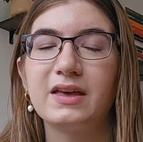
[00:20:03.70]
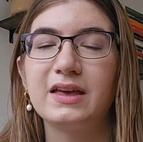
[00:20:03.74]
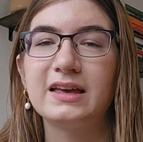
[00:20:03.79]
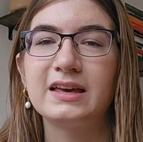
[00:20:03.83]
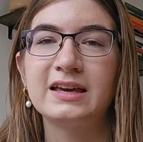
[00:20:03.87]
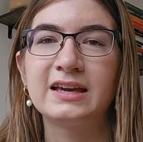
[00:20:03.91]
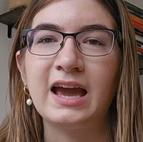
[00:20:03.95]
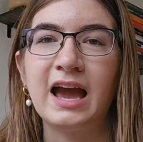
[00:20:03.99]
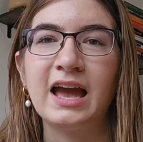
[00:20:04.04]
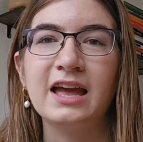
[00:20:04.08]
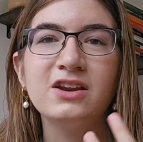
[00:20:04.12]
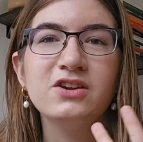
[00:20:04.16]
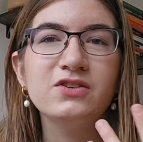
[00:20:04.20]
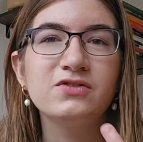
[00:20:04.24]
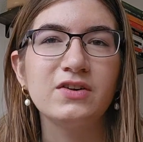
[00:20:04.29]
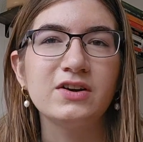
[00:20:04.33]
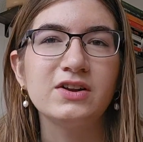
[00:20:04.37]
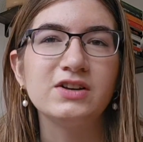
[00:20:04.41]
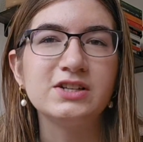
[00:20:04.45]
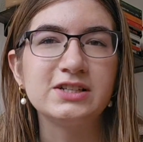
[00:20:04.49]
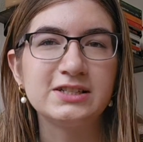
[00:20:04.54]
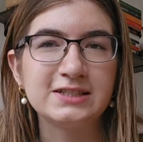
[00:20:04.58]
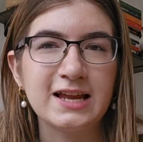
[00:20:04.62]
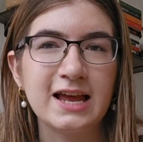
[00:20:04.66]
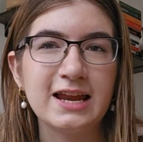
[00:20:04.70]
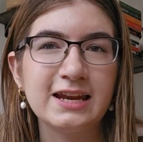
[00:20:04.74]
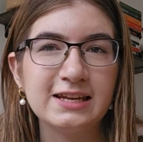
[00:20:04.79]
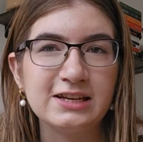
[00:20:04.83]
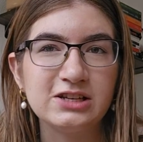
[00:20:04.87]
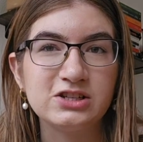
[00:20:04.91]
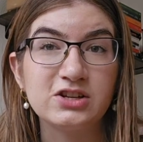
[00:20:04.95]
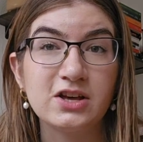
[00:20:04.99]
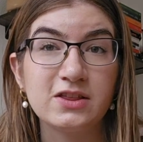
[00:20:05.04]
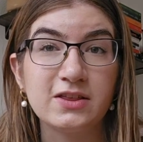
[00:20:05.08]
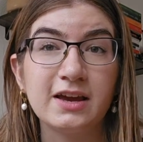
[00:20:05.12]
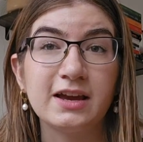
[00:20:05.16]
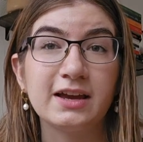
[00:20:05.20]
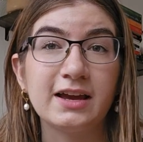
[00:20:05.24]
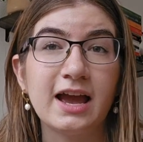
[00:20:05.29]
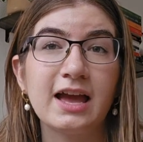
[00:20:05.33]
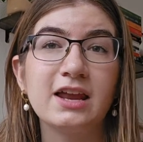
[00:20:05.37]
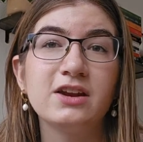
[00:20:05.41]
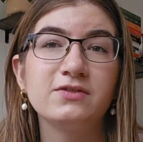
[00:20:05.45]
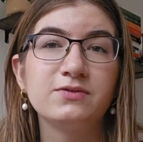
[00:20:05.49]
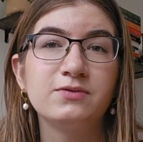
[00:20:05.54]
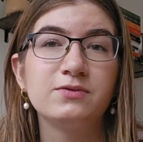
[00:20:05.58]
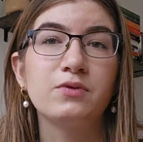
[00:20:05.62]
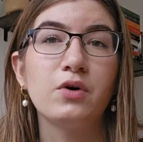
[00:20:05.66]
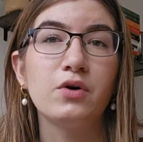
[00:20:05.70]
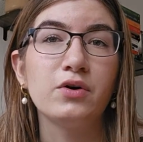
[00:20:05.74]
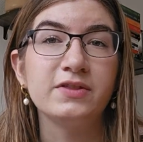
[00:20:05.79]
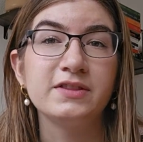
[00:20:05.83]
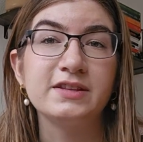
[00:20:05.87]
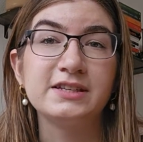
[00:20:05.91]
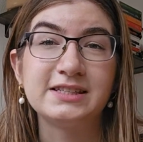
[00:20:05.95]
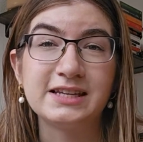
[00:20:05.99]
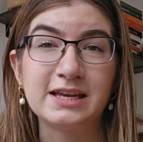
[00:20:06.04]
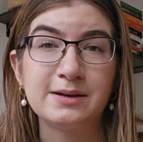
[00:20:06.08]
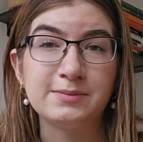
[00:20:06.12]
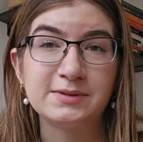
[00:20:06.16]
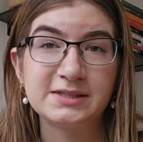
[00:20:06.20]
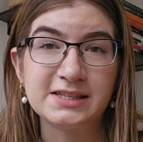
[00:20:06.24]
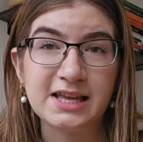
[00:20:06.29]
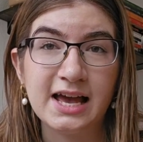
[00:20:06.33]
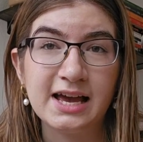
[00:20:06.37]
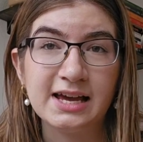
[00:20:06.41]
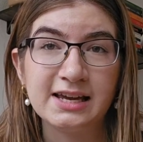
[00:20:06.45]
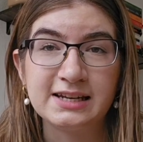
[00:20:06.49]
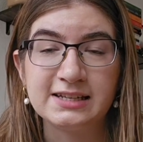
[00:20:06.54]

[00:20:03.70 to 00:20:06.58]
kind of understanding each other and kind of on the same side